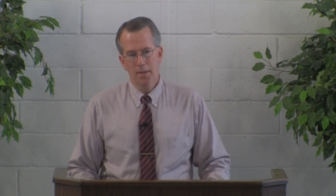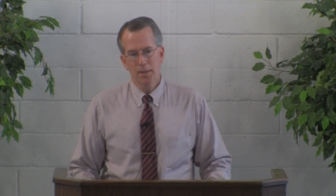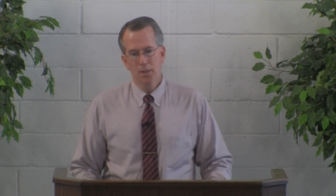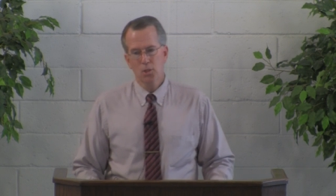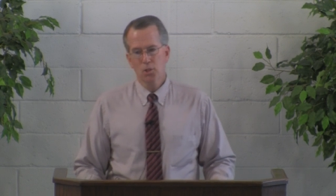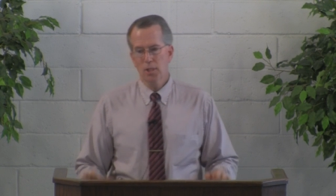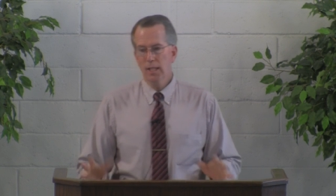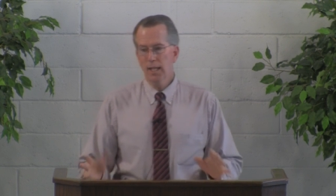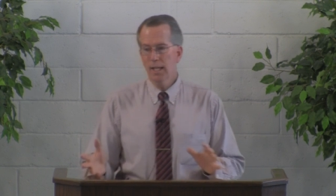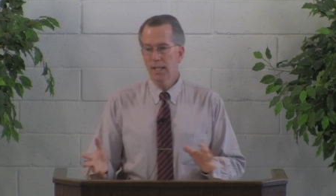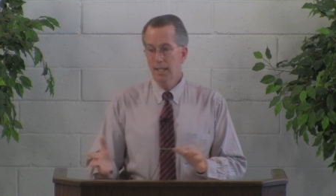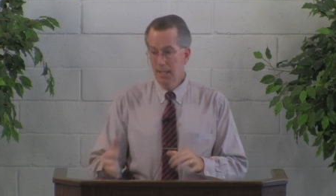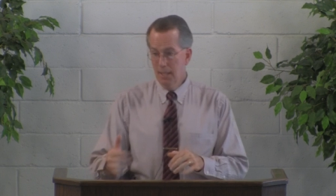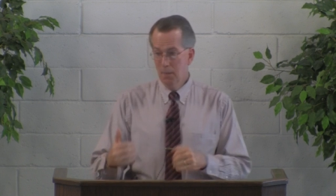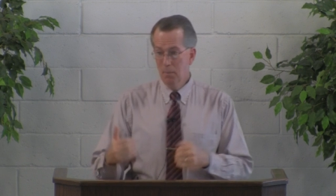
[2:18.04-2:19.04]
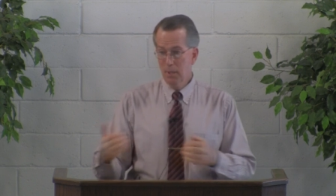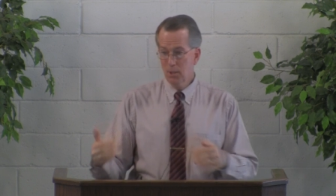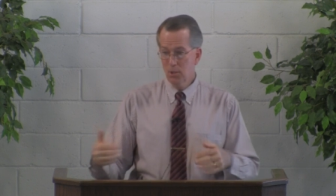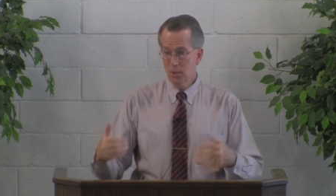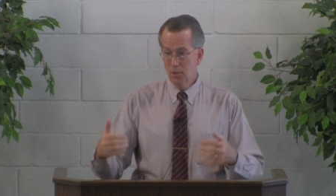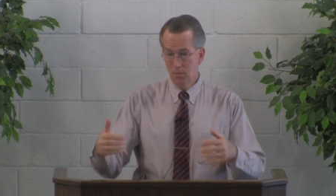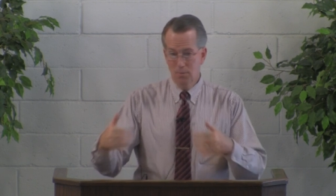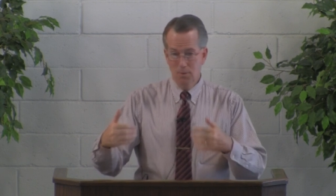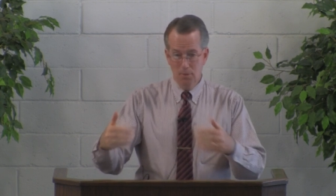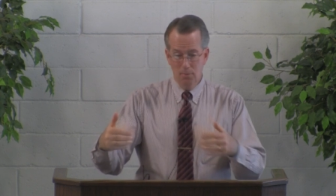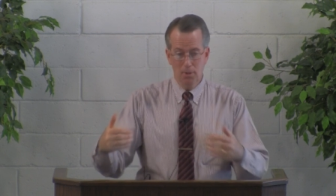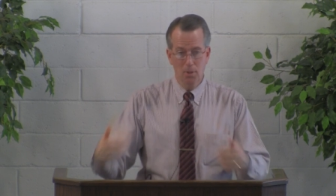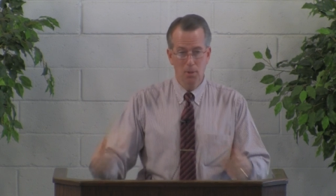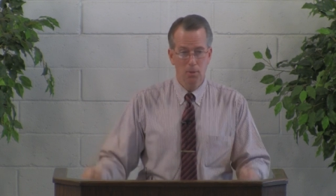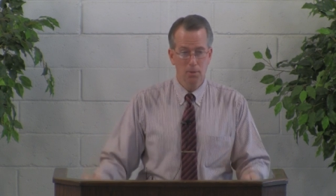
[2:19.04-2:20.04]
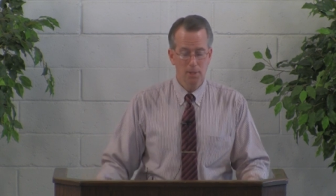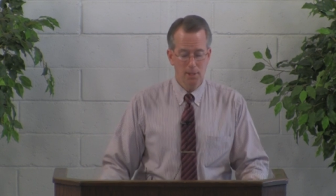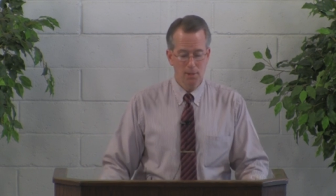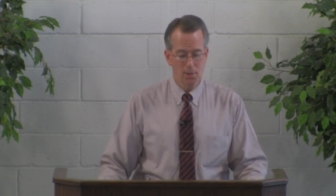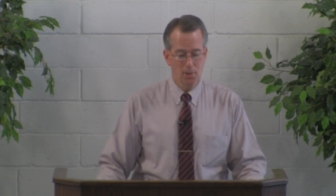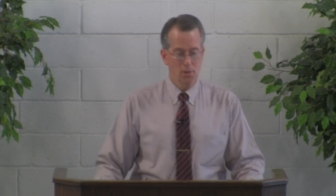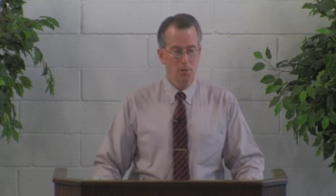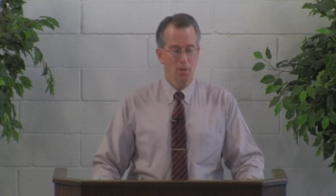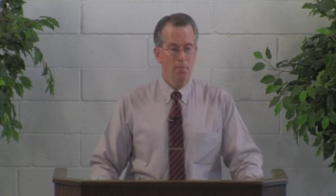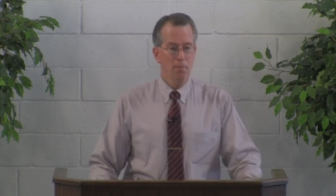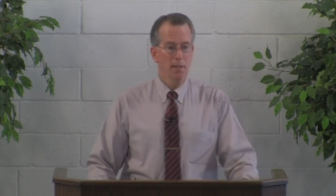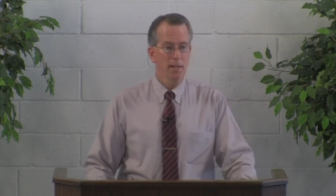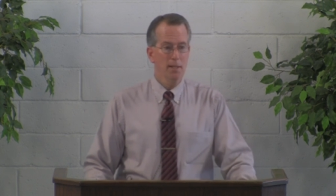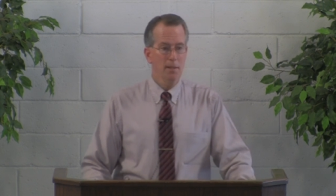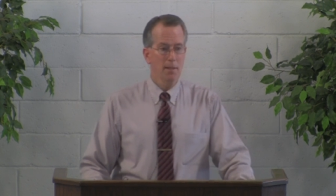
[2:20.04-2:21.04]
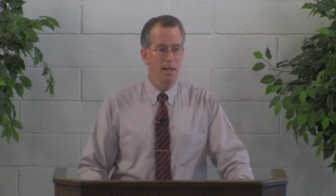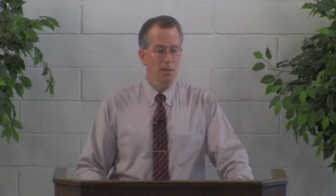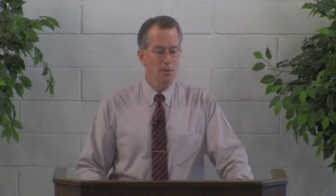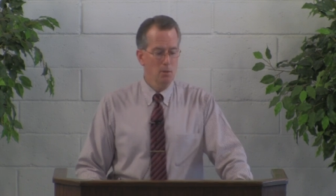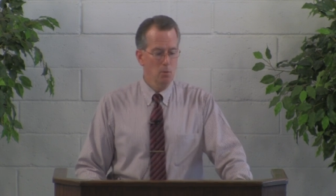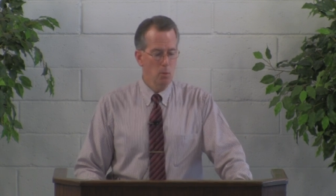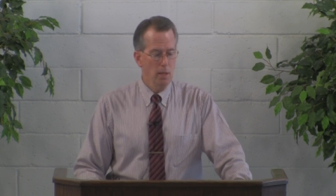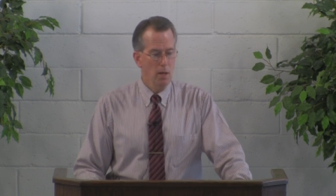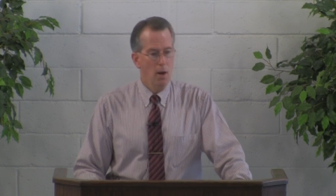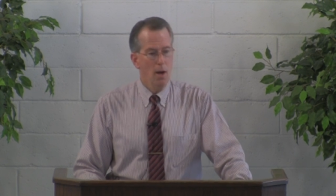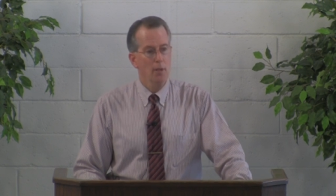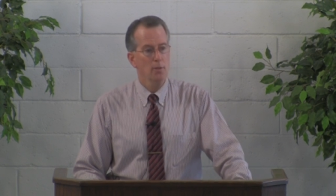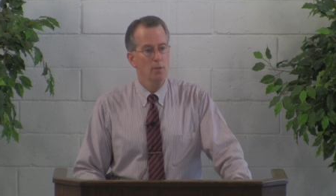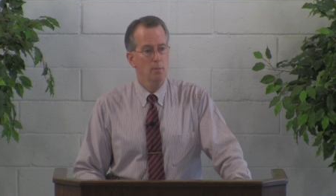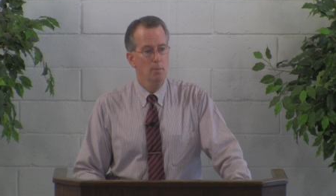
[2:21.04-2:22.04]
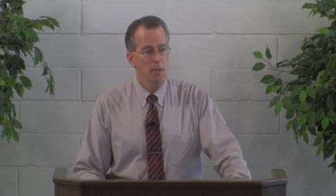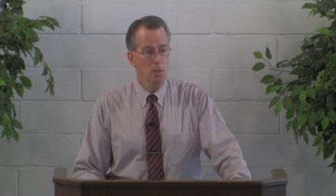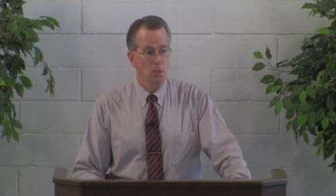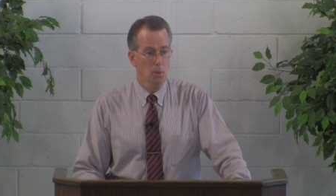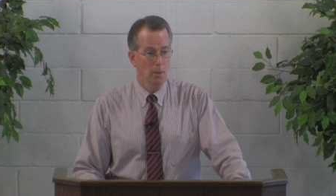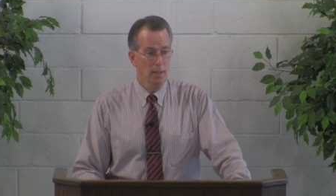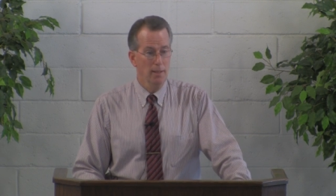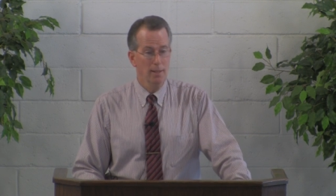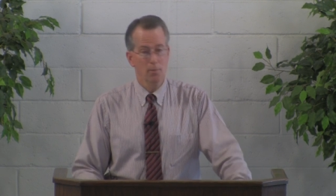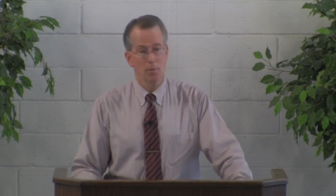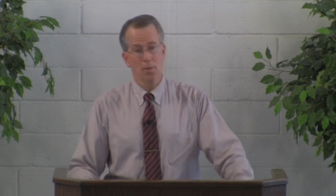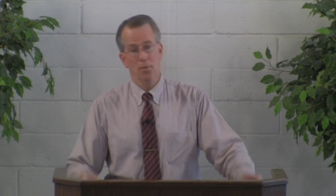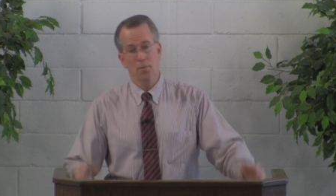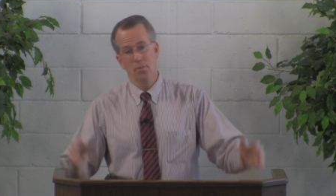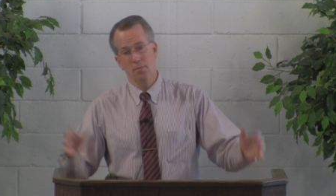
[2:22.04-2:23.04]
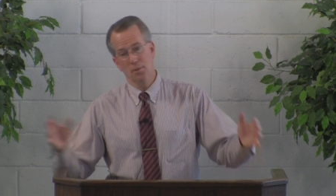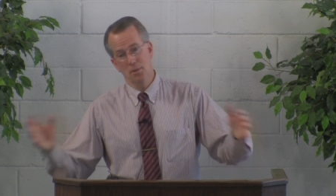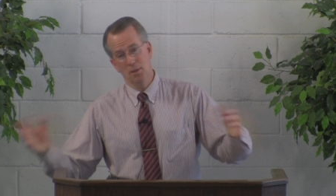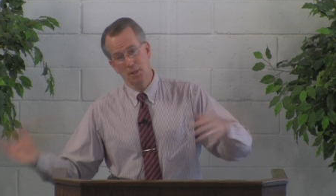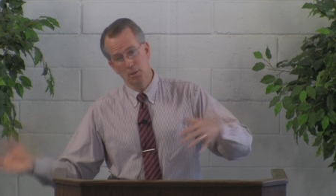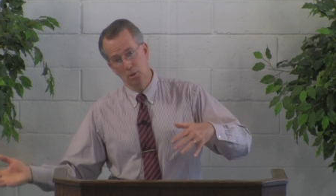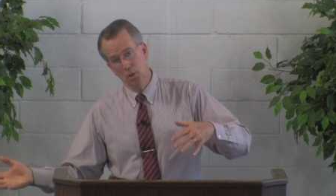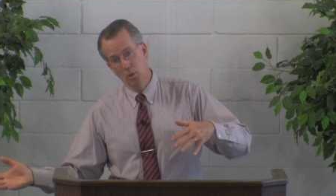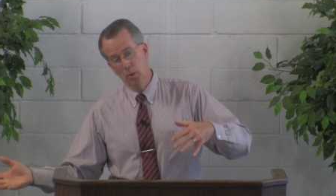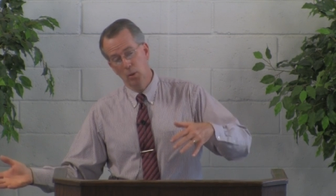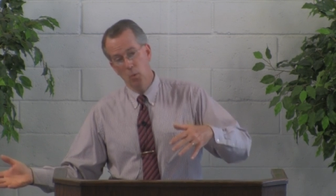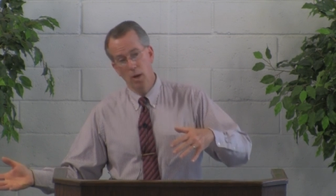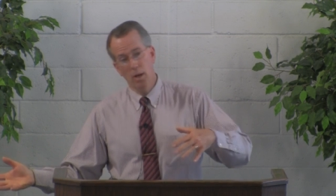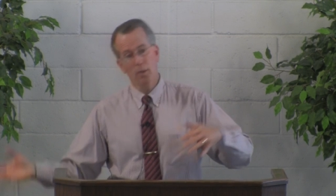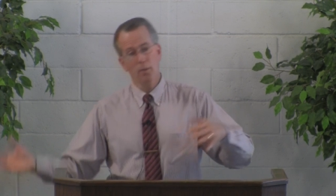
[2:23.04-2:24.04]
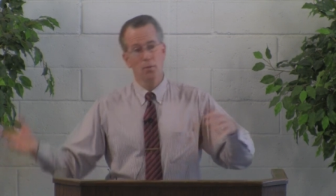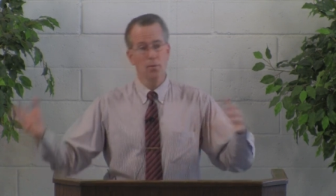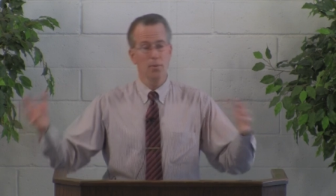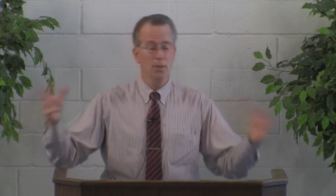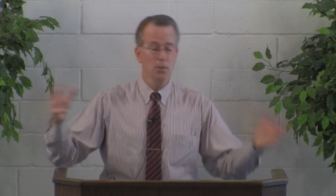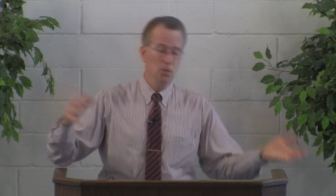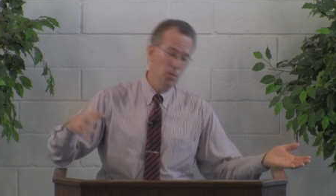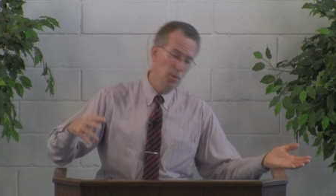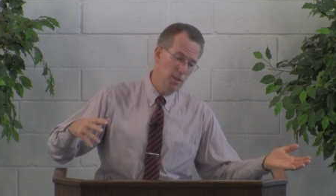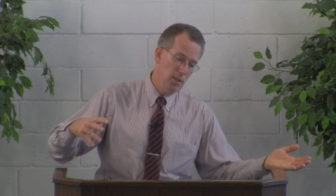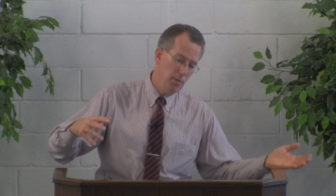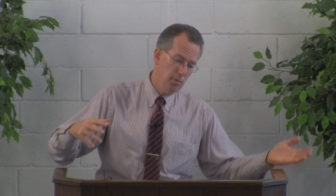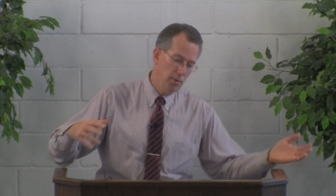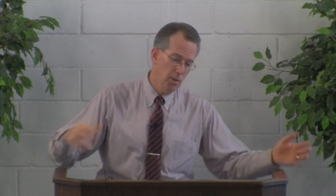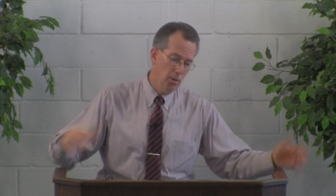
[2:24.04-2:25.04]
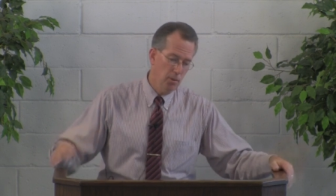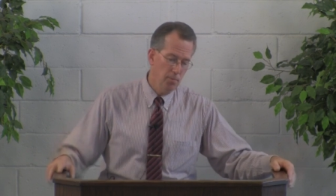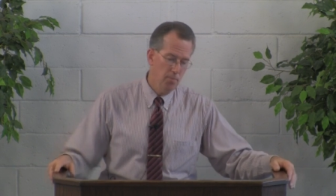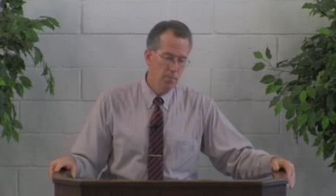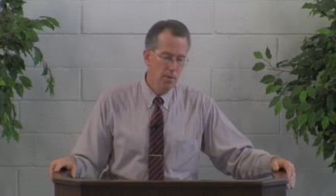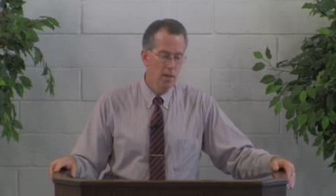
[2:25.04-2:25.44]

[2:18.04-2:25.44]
Singing in the midst of difficulties is something that we ought to be doing, whether things are going well or things are going difficult.